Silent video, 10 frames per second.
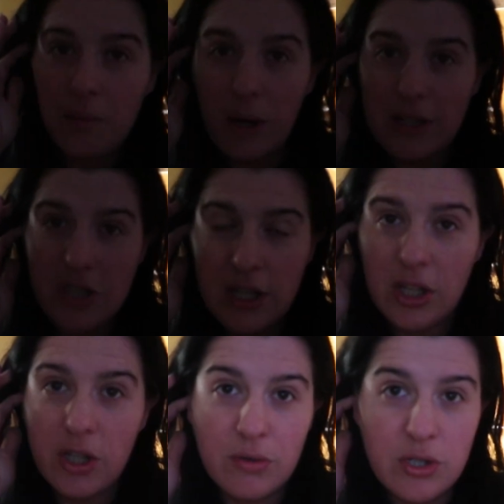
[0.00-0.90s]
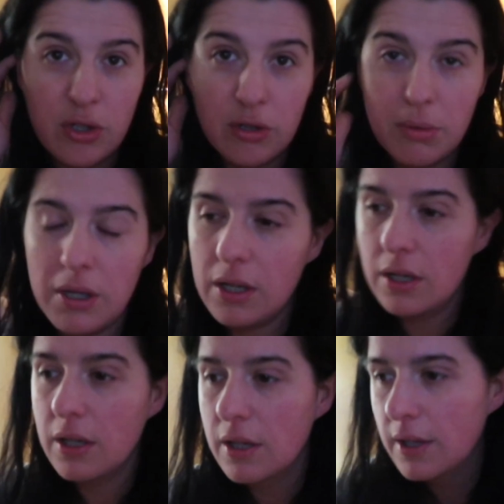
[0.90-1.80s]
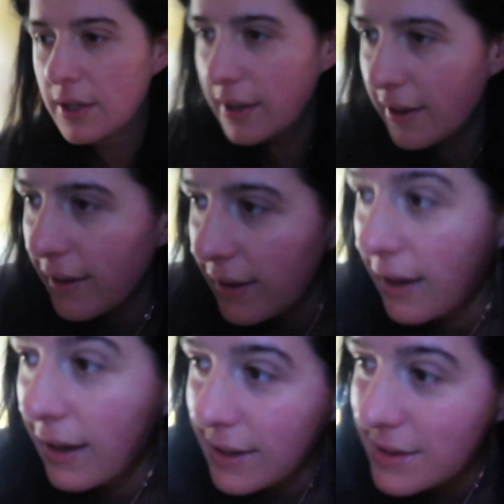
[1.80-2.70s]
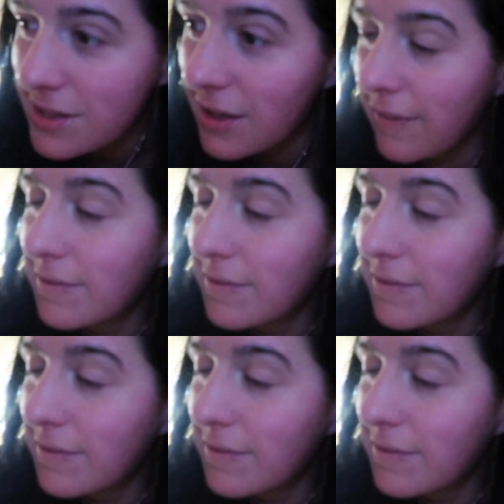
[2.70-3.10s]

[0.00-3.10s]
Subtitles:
I'm watching YouTube. And,